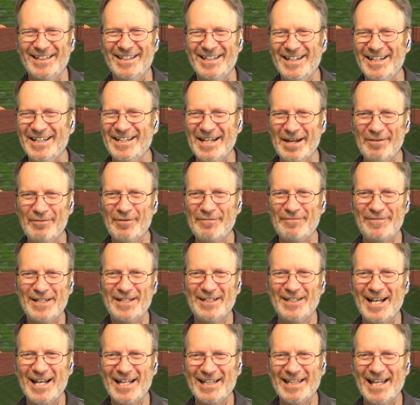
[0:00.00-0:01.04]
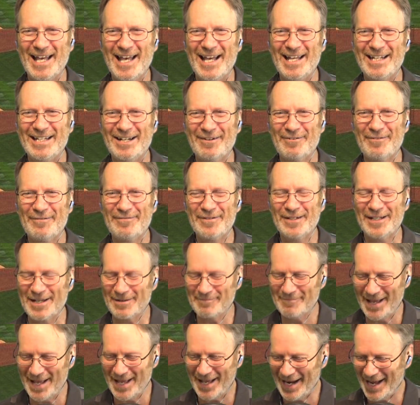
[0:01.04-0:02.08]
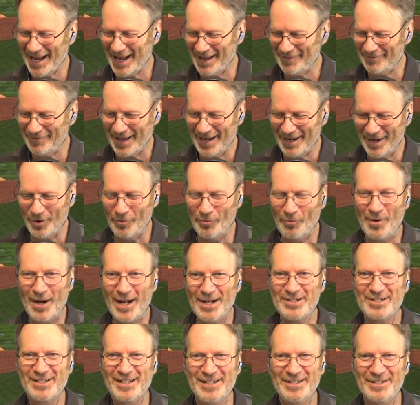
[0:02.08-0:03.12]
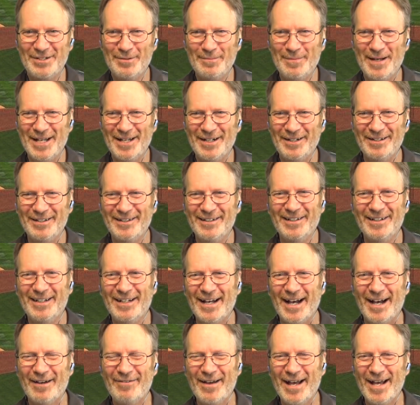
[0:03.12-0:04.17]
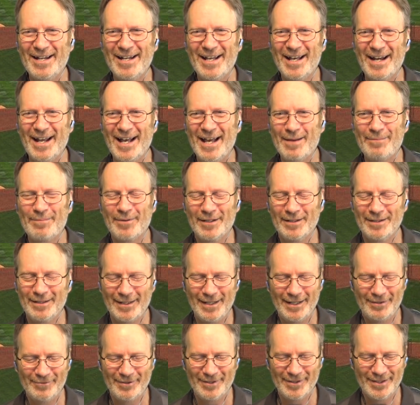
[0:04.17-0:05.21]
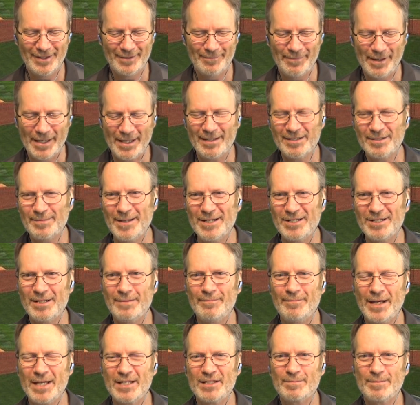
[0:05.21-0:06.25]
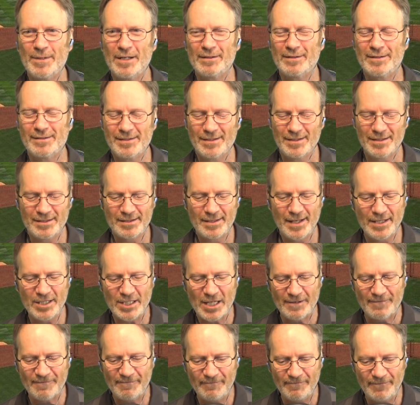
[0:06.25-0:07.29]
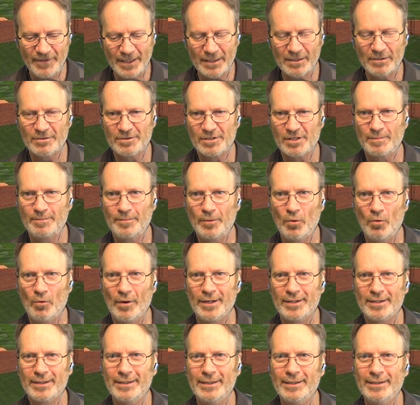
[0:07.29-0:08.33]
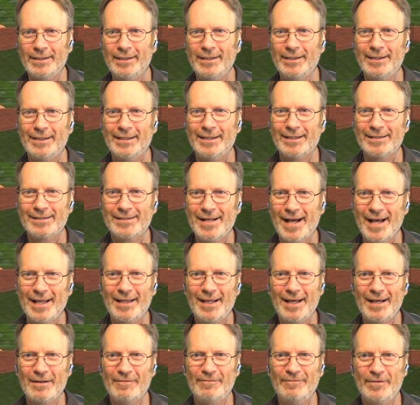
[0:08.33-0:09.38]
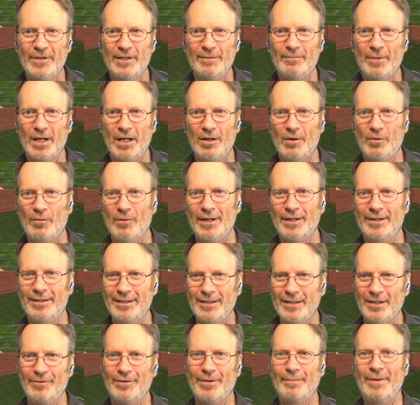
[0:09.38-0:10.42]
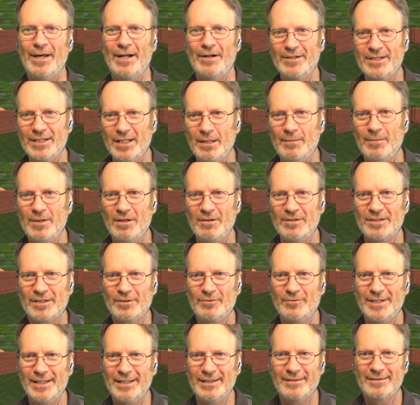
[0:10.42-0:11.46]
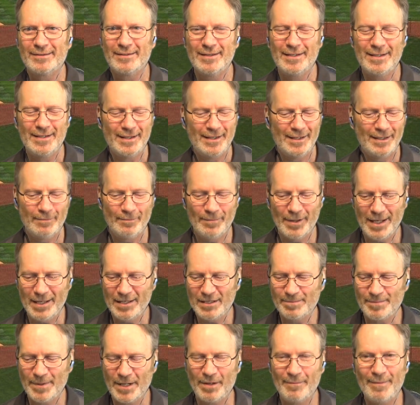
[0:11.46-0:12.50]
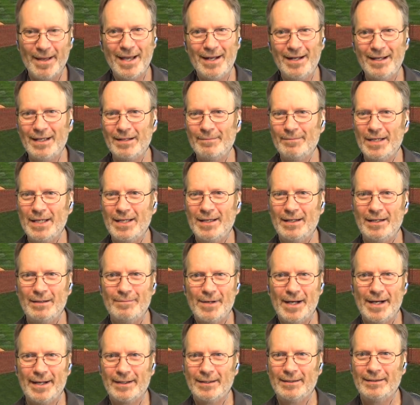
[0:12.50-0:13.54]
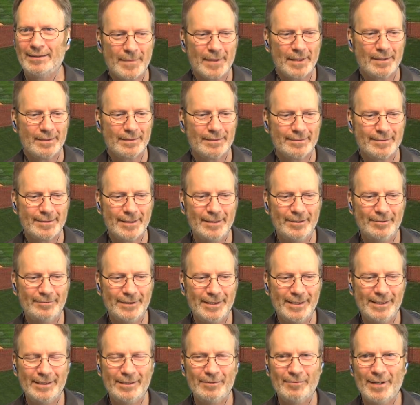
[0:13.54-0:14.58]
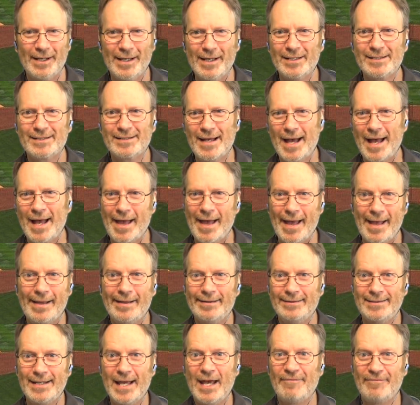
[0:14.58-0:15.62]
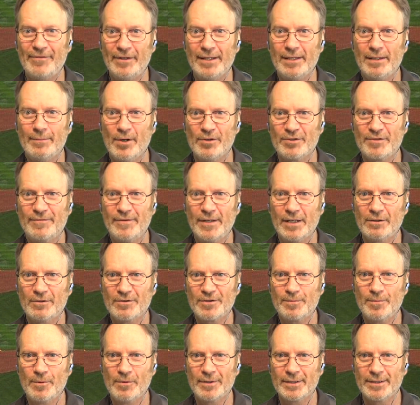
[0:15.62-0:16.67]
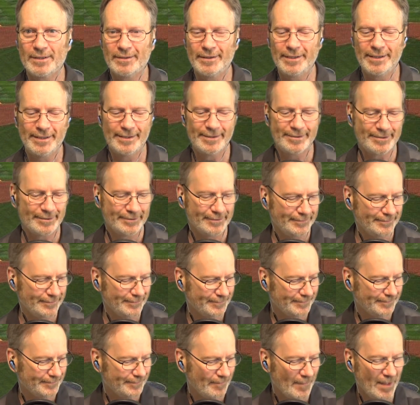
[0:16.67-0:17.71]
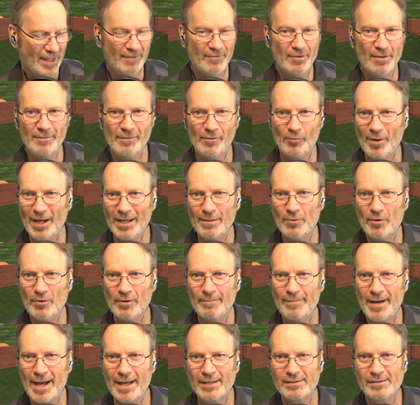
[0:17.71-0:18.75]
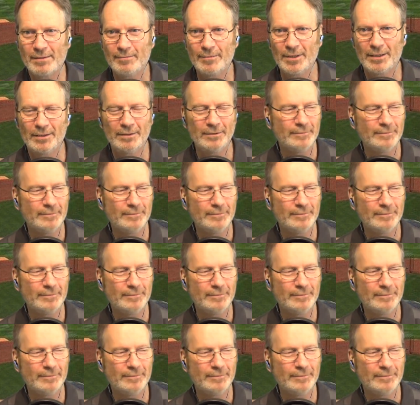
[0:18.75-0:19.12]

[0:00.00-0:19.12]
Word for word: you ever feel like that? You ever feel like, man, I, if I don't watch, they do better? I've had that happen a lot with, uh, ba- especially baseball, because it's such a fickle sport. It's not like football where you know the better team usually wins. In baseball, man, it can be anybody. So anyway, it's definitely the most fickle sport there is, even way more than basketball.